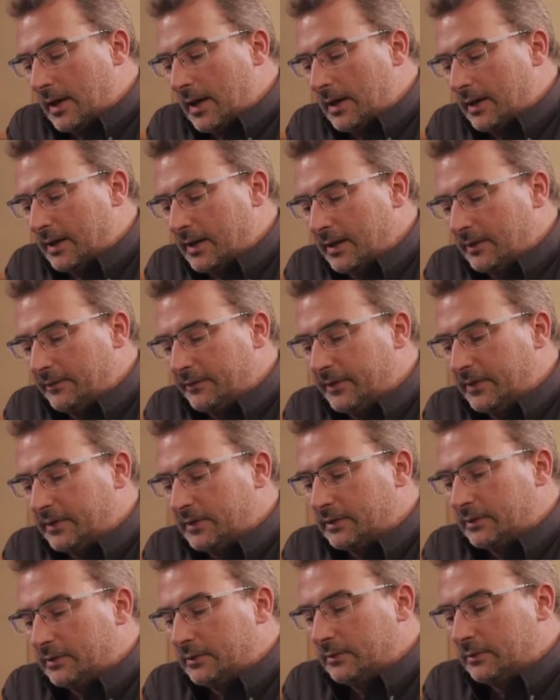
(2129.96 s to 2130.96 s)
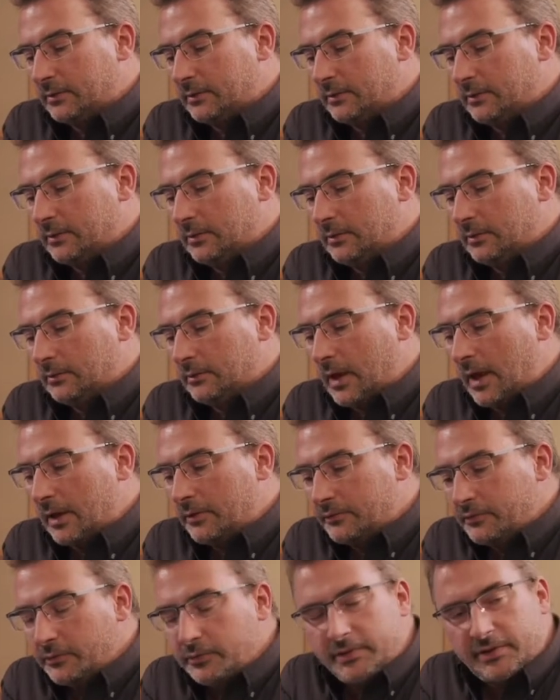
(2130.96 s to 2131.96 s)
I
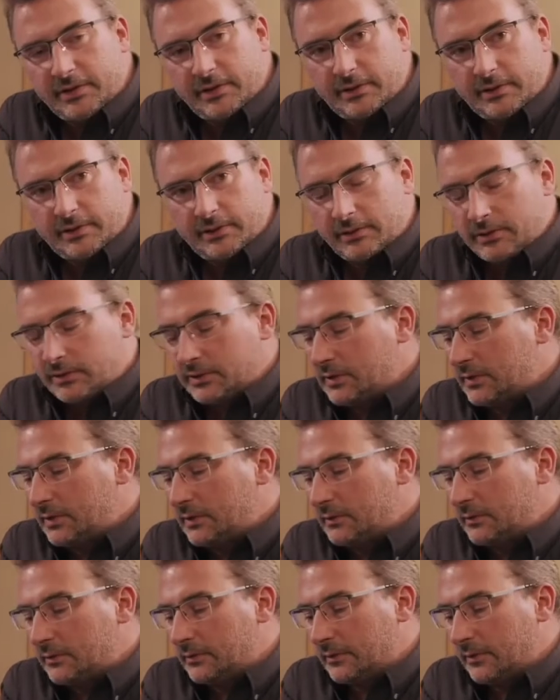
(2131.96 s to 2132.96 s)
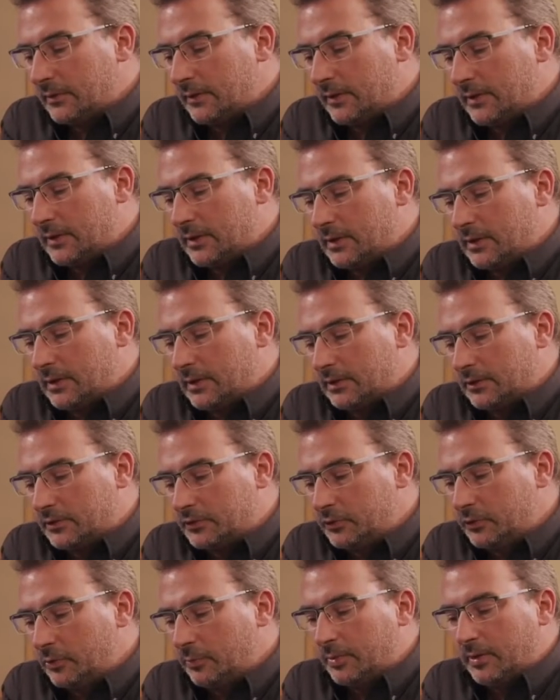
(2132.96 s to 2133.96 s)
route it to the
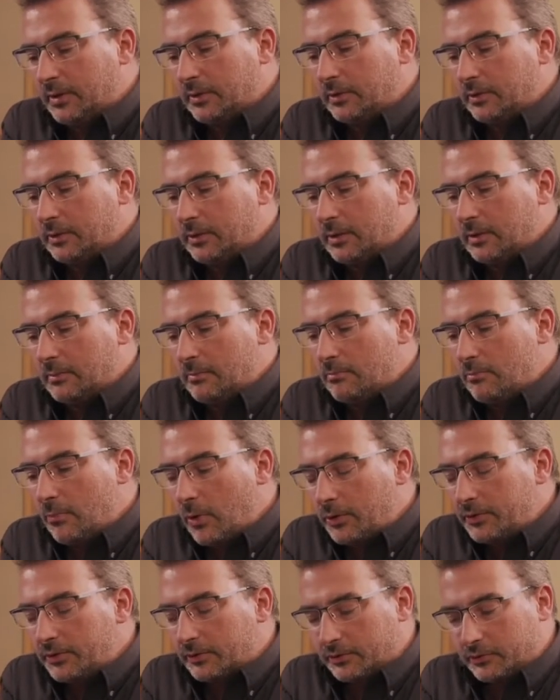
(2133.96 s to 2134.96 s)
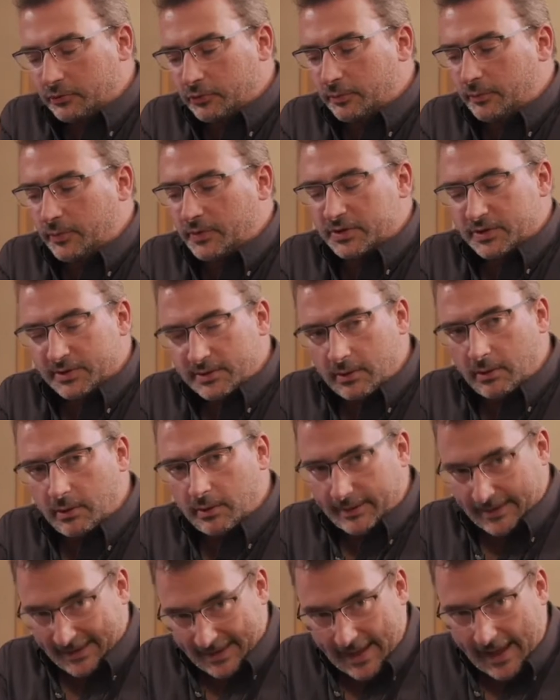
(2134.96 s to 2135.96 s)
group mono group, which is
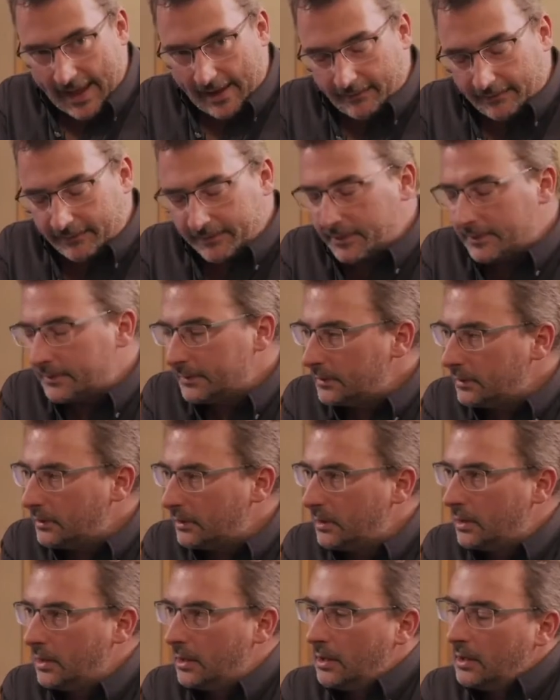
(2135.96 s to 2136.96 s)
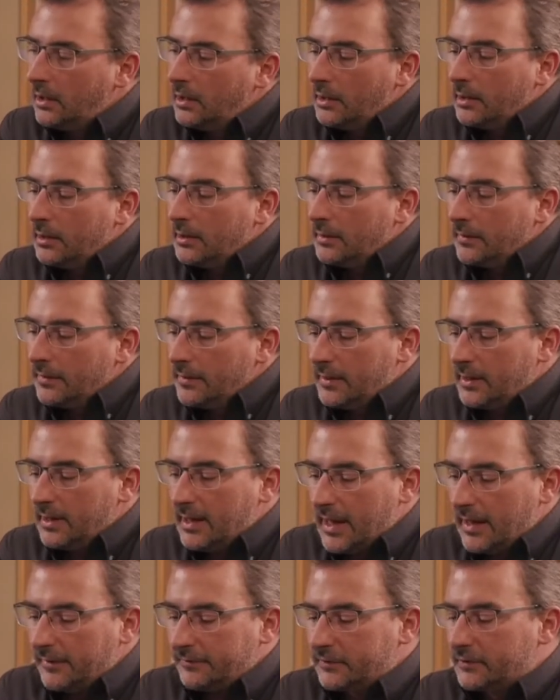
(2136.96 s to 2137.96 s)
called left. The
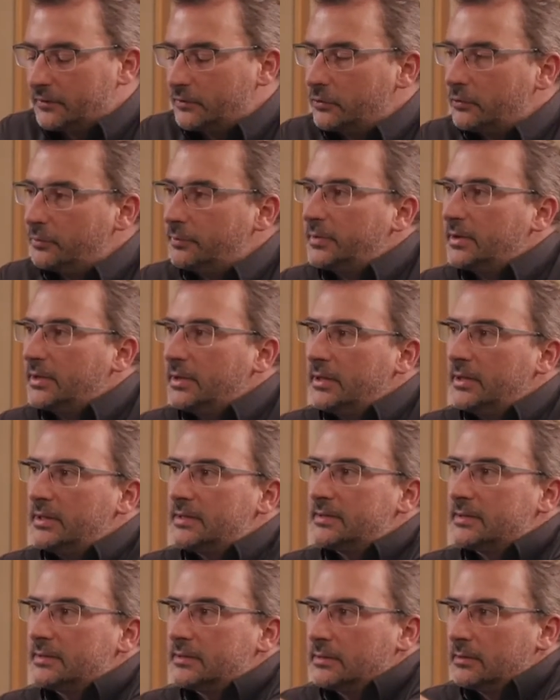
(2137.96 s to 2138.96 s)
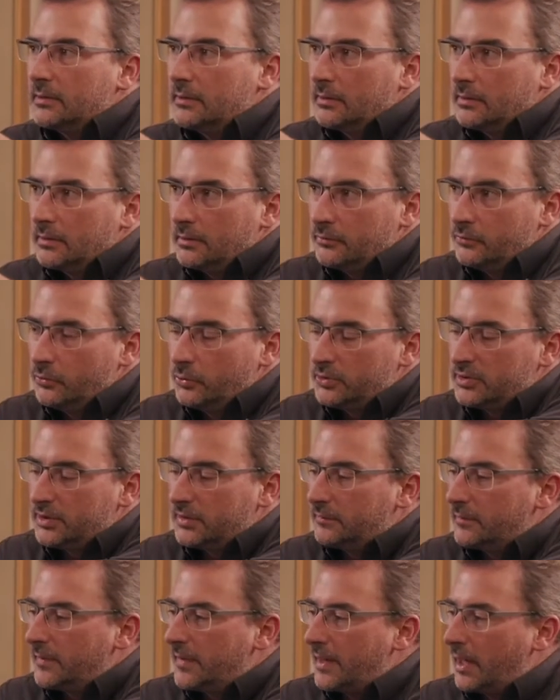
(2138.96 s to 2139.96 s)
left group is
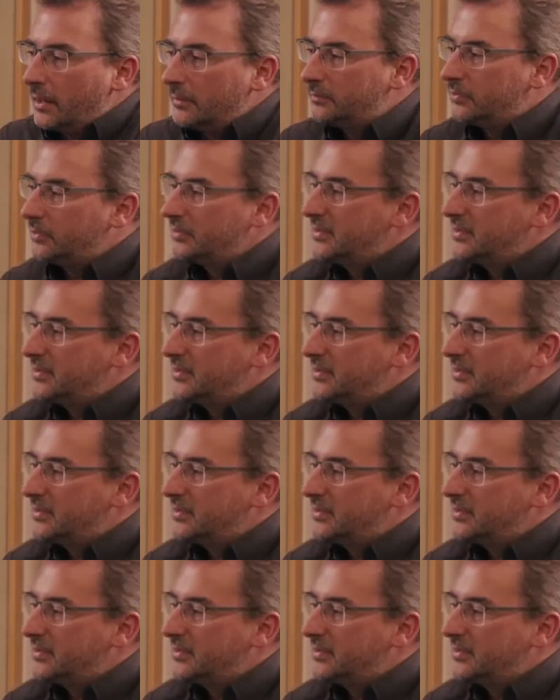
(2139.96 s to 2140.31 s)
routed without